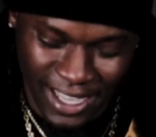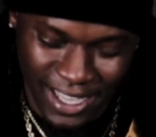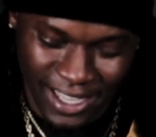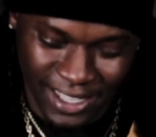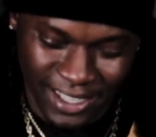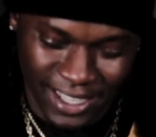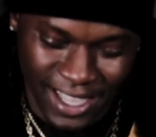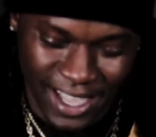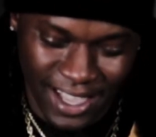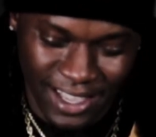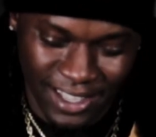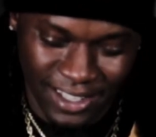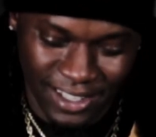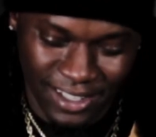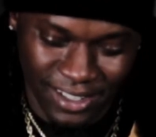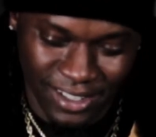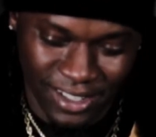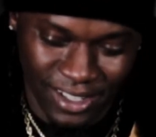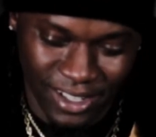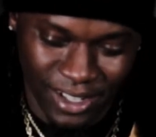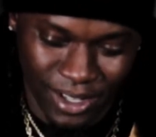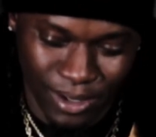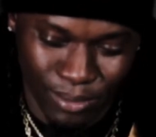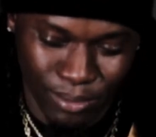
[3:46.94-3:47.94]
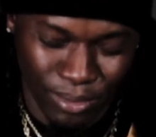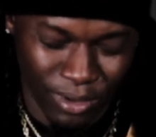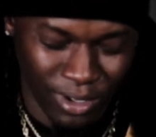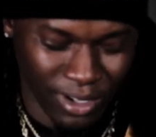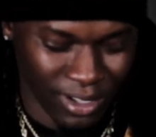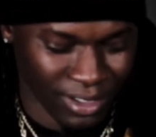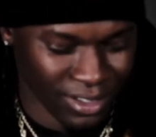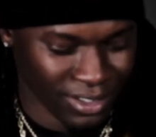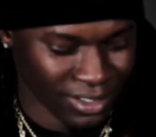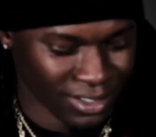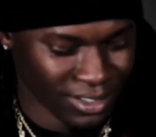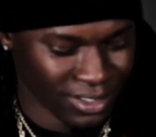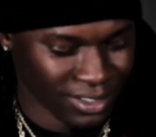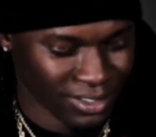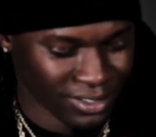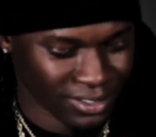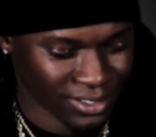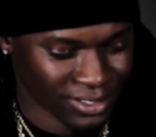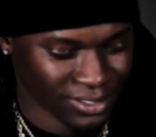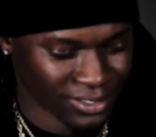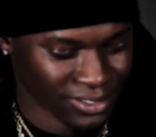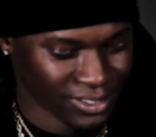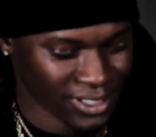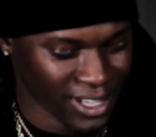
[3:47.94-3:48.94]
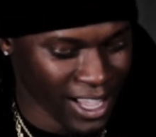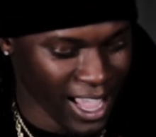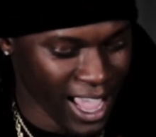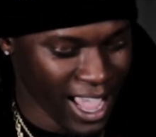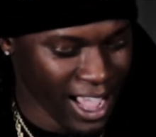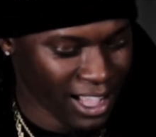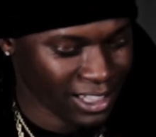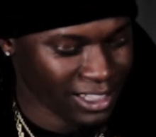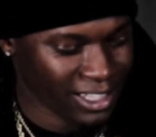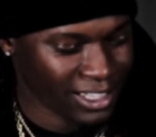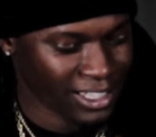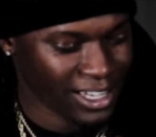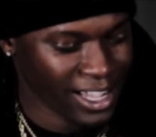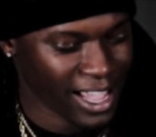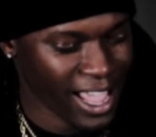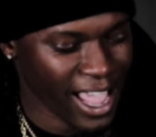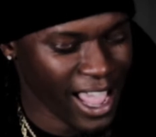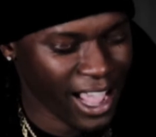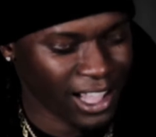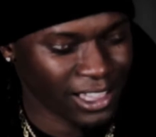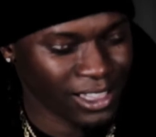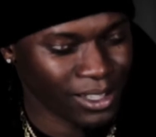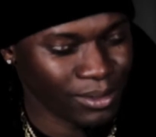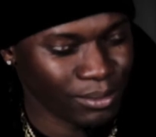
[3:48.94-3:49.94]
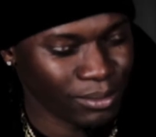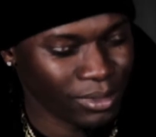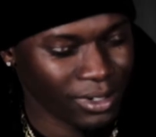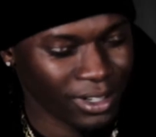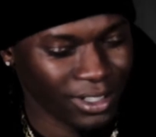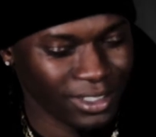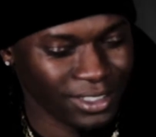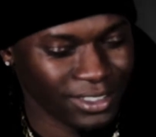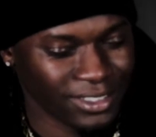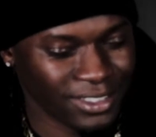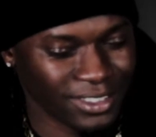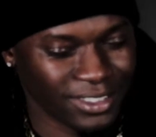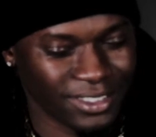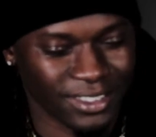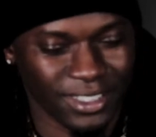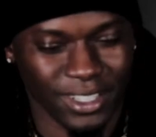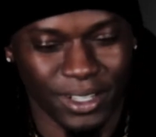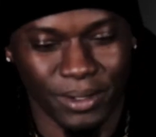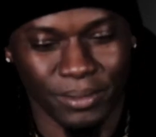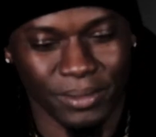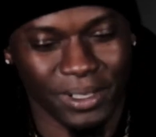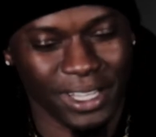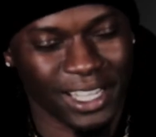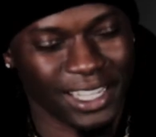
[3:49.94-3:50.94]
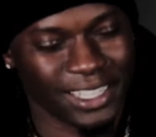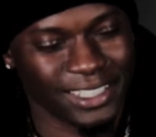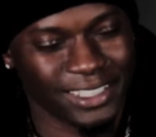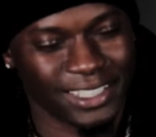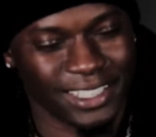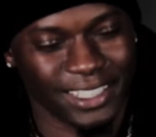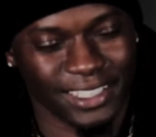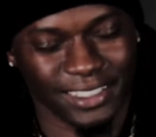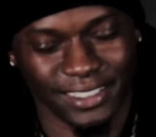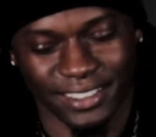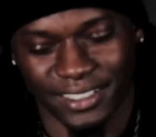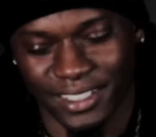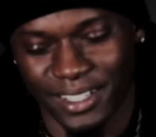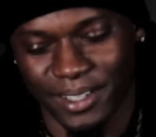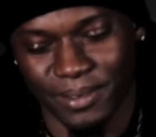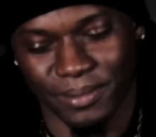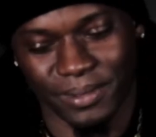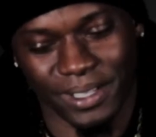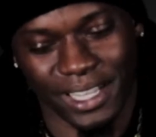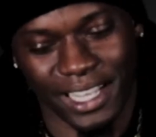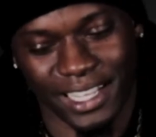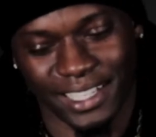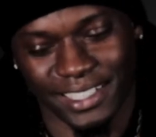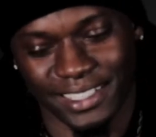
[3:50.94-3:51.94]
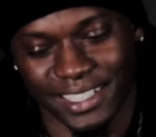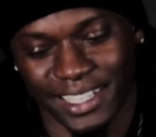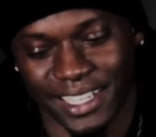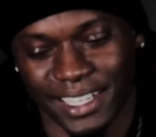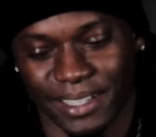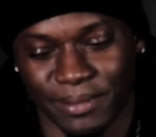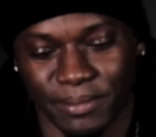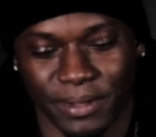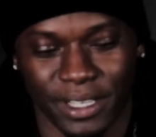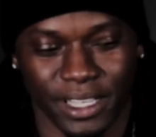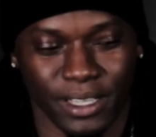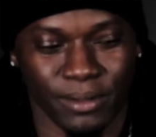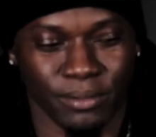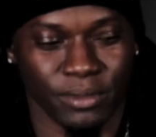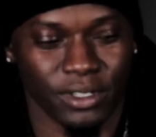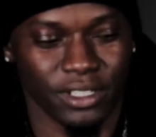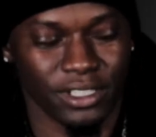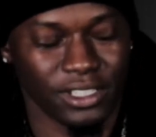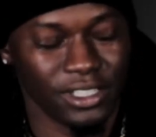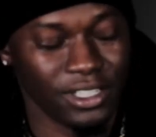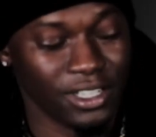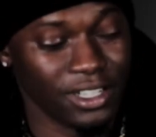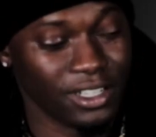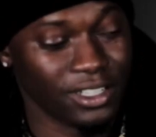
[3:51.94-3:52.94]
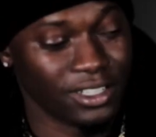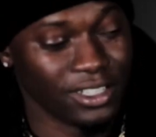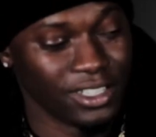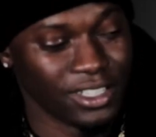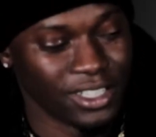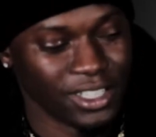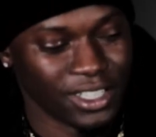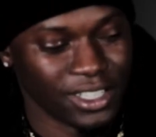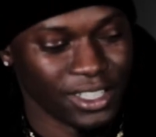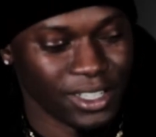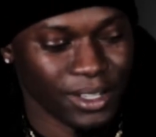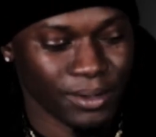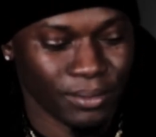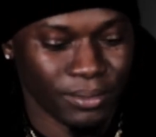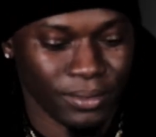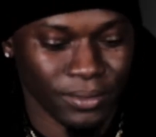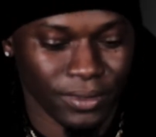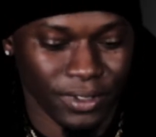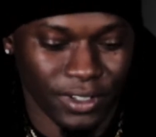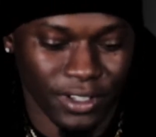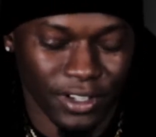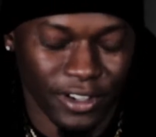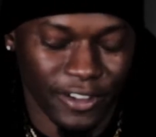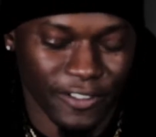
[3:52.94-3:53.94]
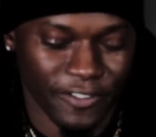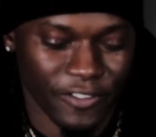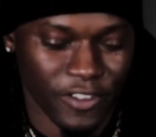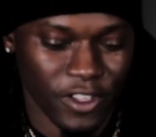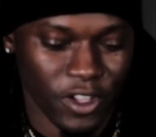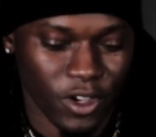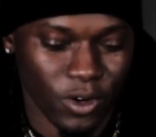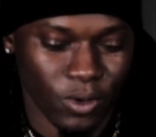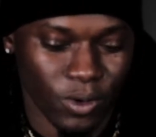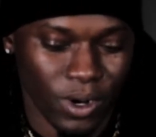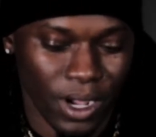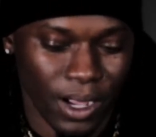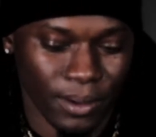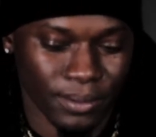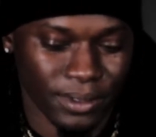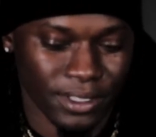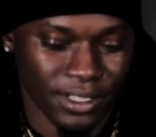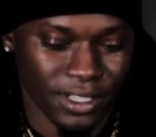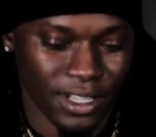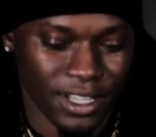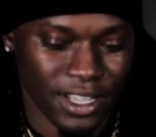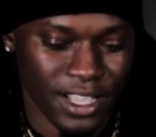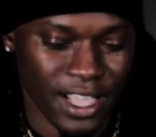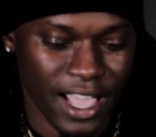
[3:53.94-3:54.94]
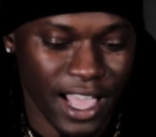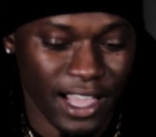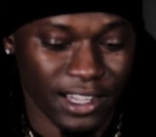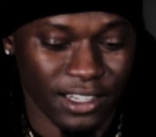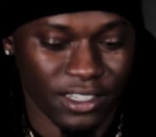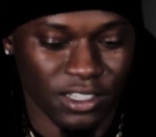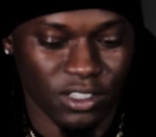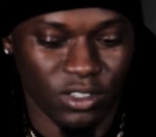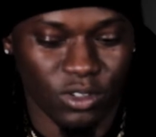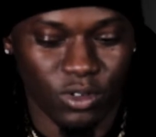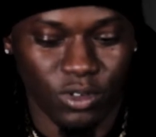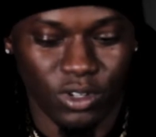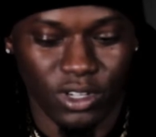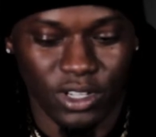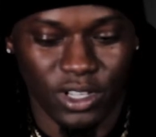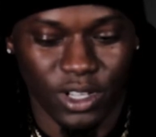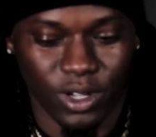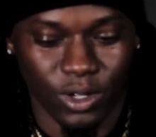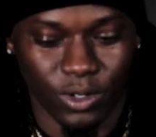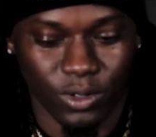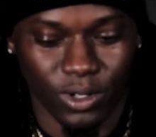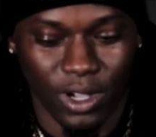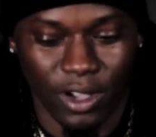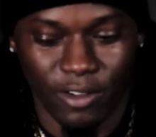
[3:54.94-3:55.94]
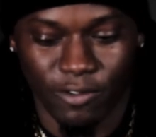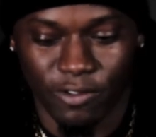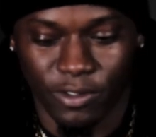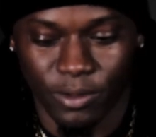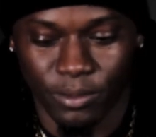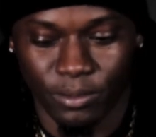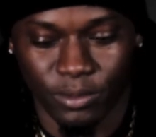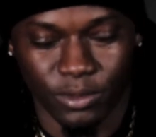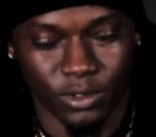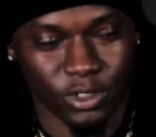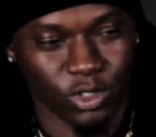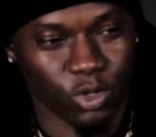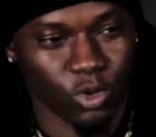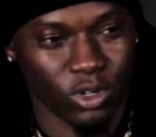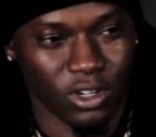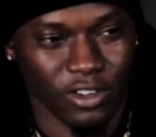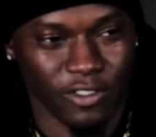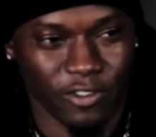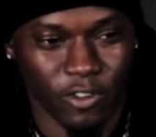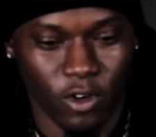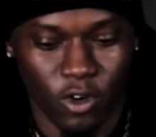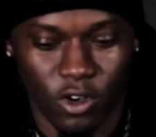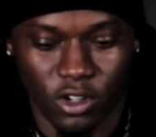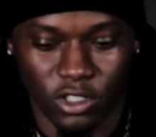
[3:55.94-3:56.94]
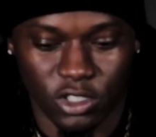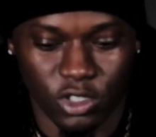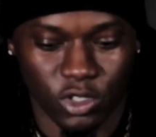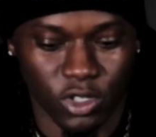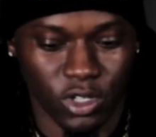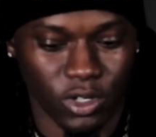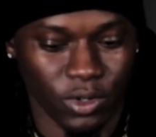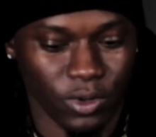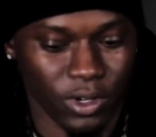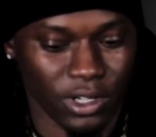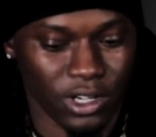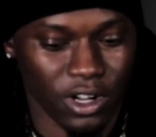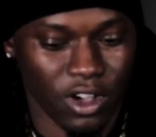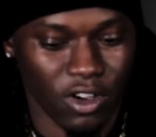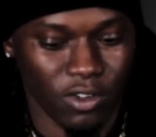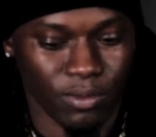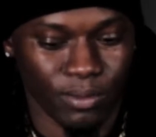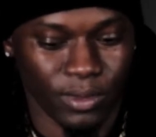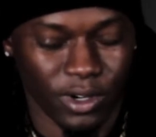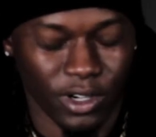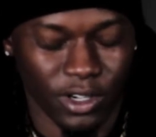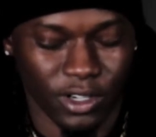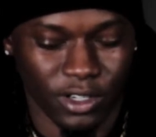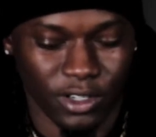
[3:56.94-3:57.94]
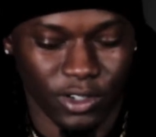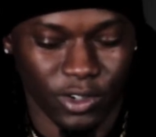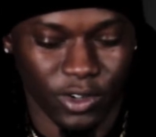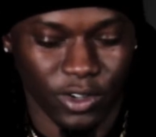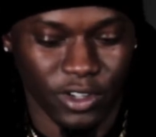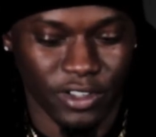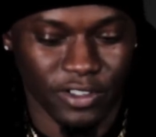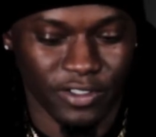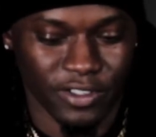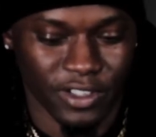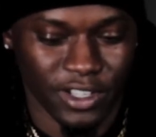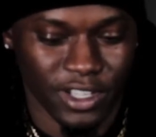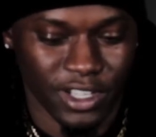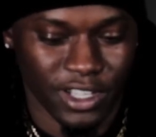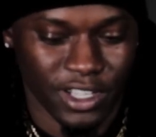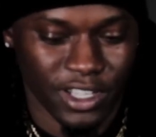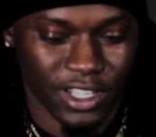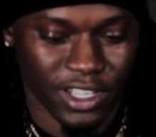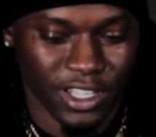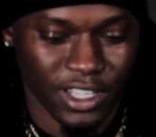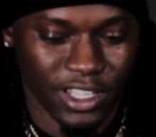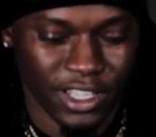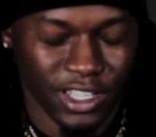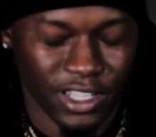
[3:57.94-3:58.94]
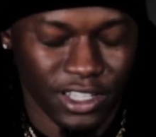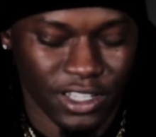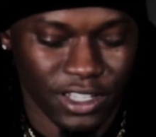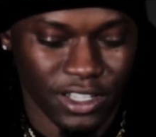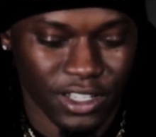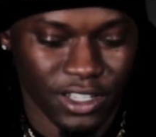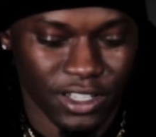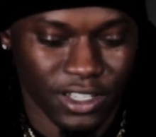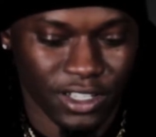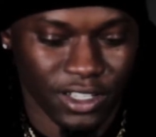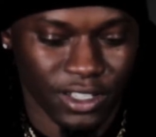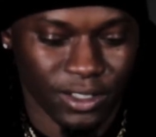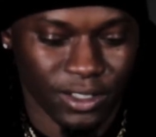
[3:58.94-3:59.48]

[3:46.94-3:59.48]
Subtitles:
can't think of the brothers, the Allen brothers or something like that, man. But yeah, Phil Robinson, he had a studio. I'm from 24th Street, right off Moncrief, and